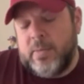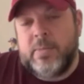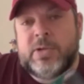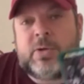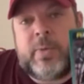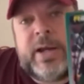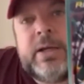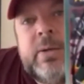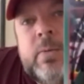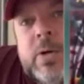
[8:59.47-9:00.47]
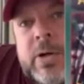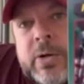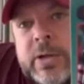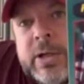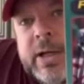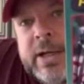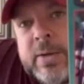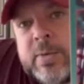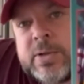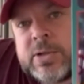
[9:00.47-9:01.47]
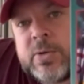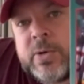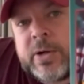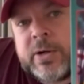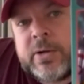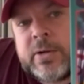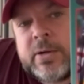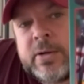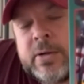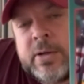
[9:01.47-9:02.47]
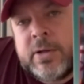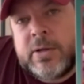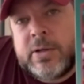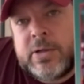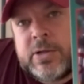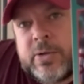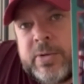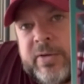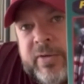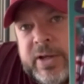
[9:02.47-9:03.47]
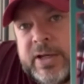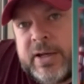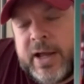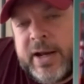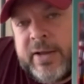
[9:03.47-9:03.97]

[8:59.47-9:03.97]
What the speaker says: Mr. Randy Wood on the 91 score. So definitely did not